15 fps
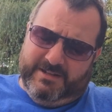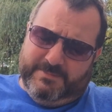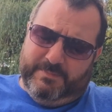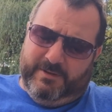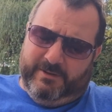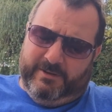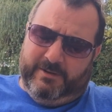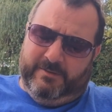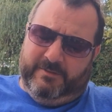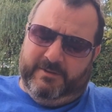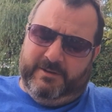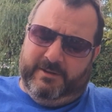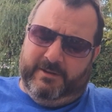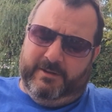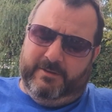last bargain of the
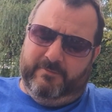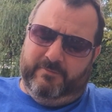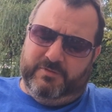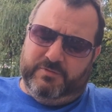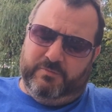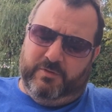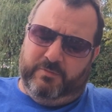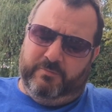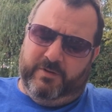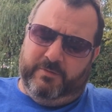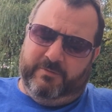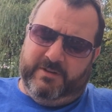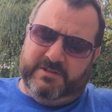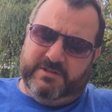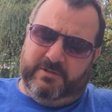day was one when
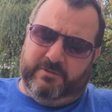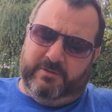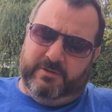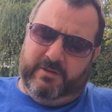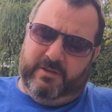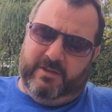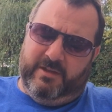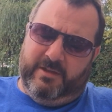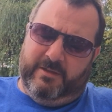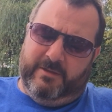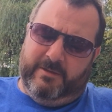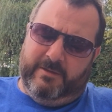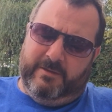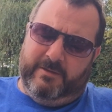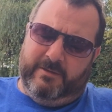I went on
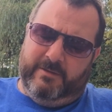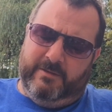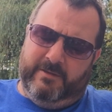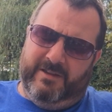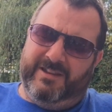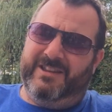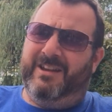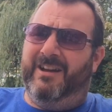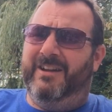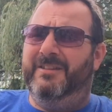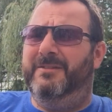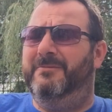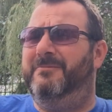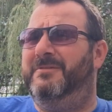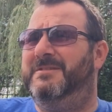a
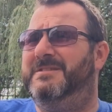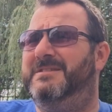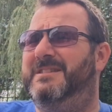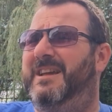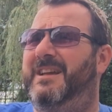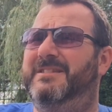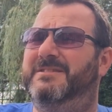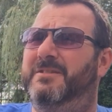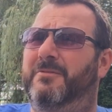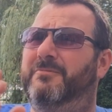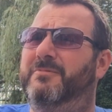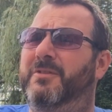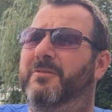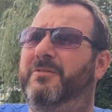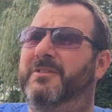guy that was, I
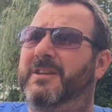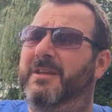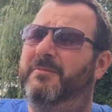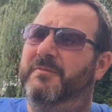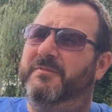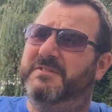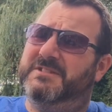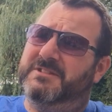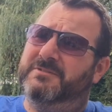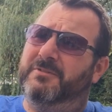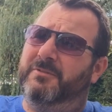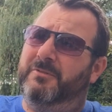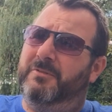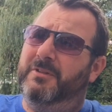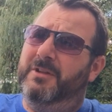don't know the name of his
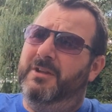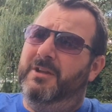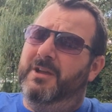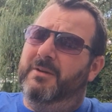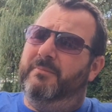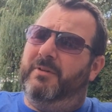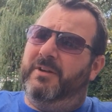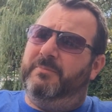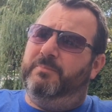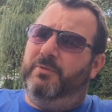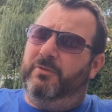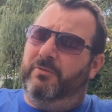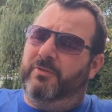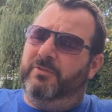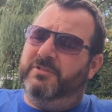stall, but I
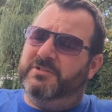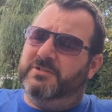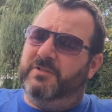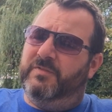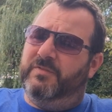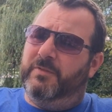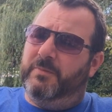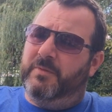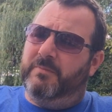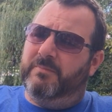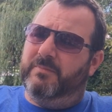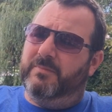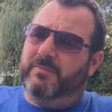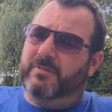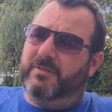bought other stuff from him.
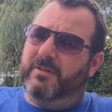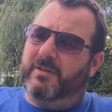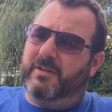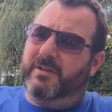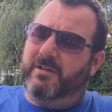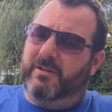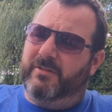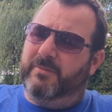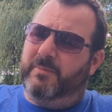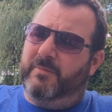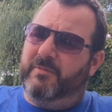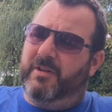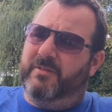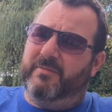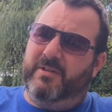I can't
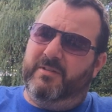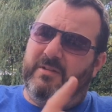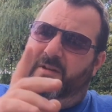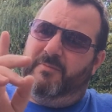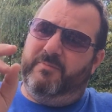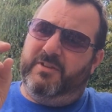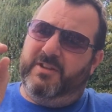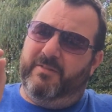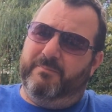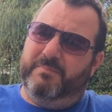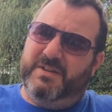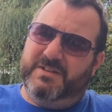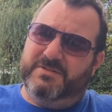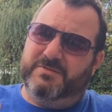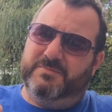remember. I think I
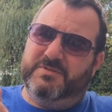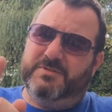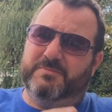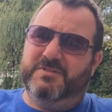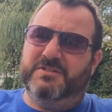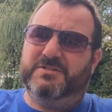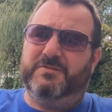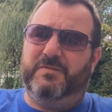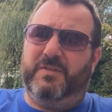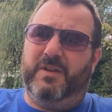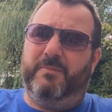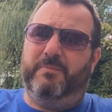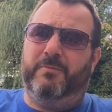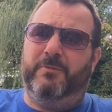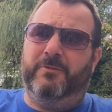mixed up some of the stuff that
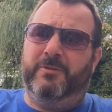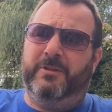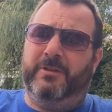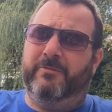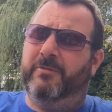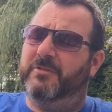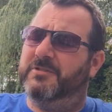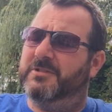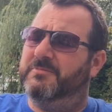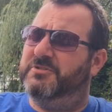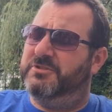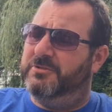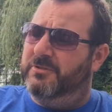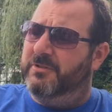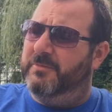I bought earlier on, because I'm
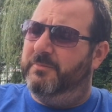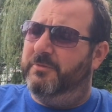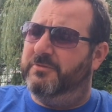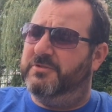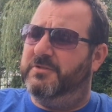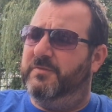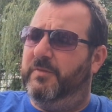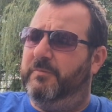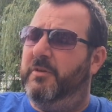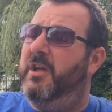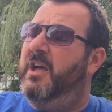sure I bought stuff.